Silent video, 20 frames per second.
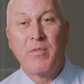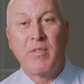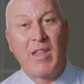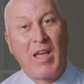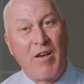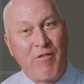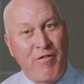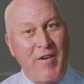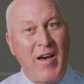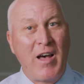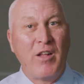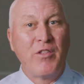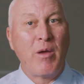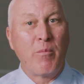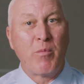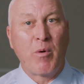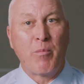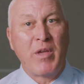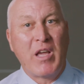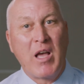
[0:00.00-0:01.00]
That file
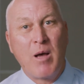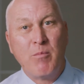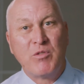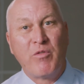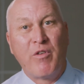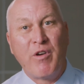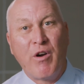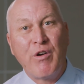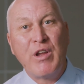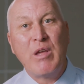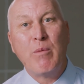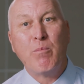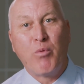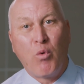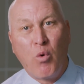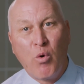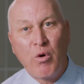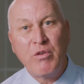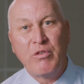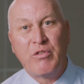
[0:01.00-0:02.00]
number becomes very
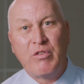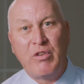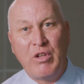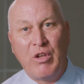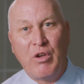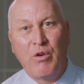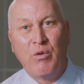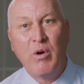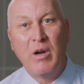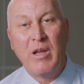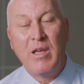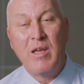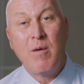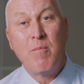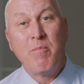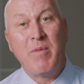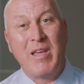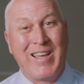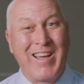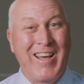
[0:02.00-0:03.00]
important to you
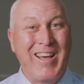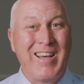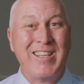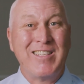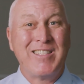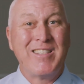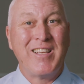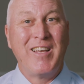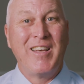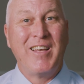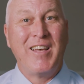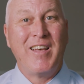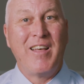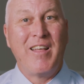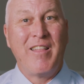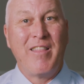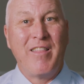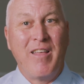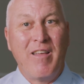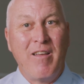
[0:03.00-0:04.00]
because
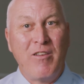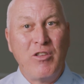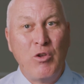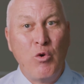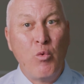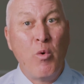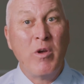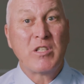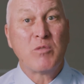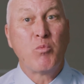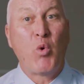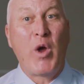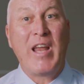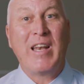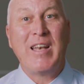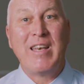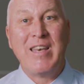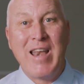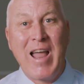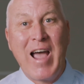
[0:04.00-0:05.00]
you must
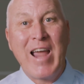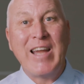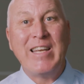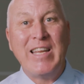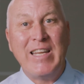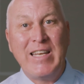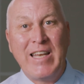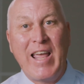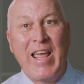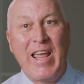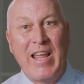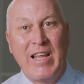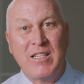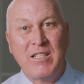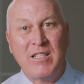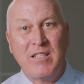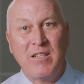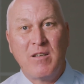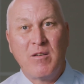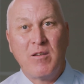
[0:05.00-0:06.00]
wait 90 days